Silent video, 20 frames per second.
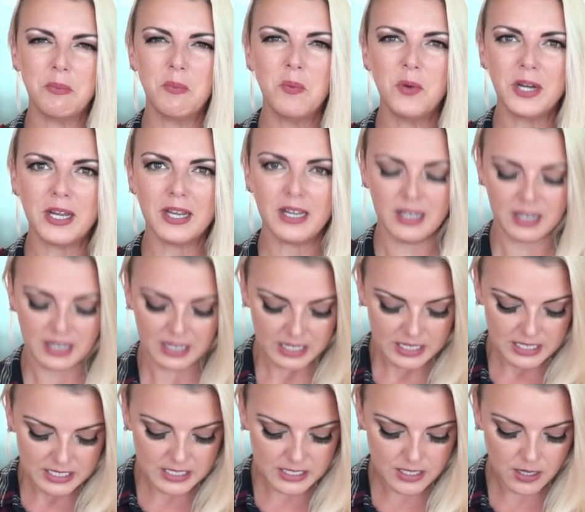woody.
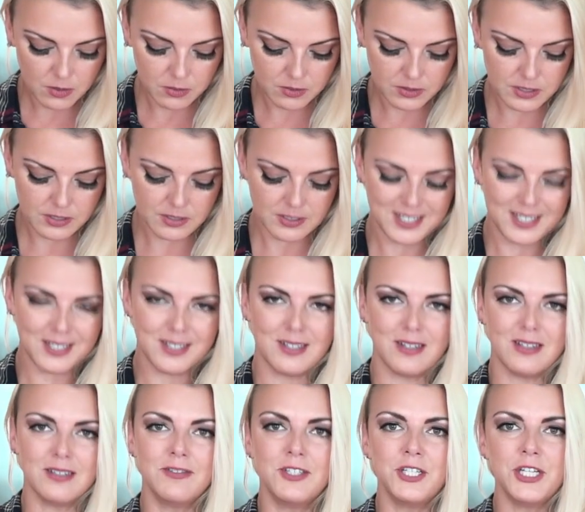So
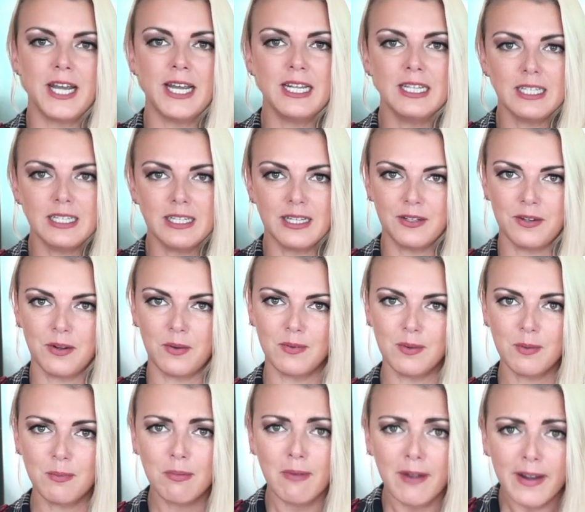just gently, you don't
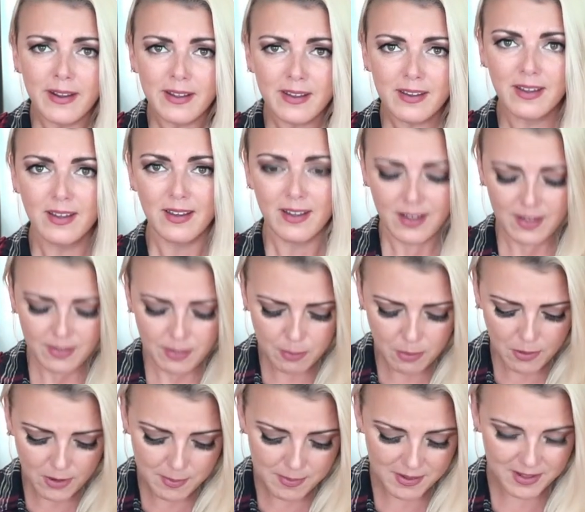want to break the
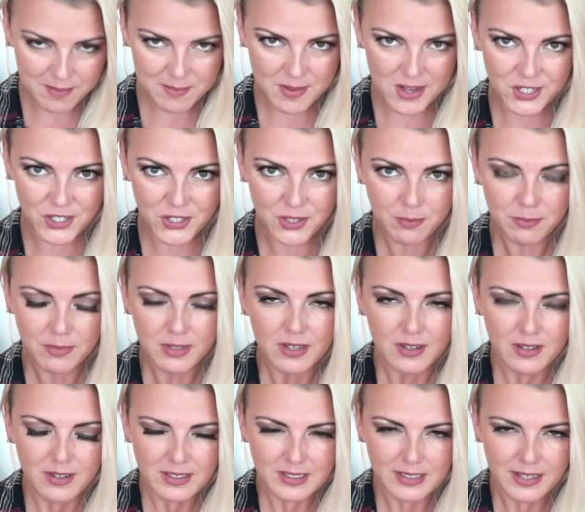portobello mushroom.
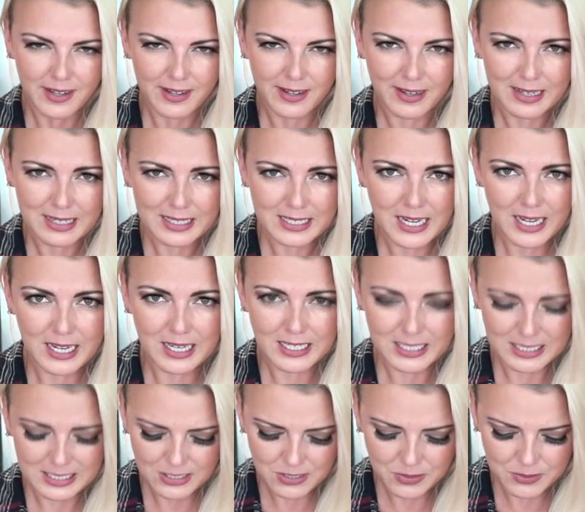Take it and kind
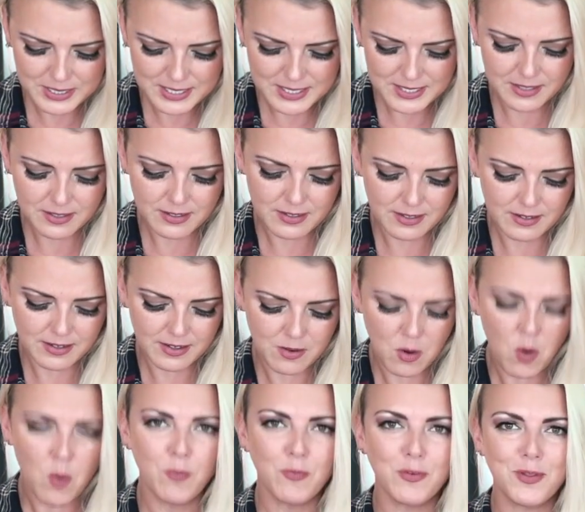of twist it and
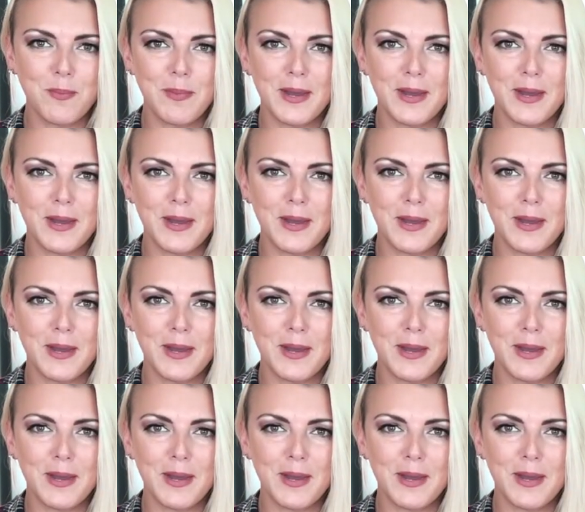hope for the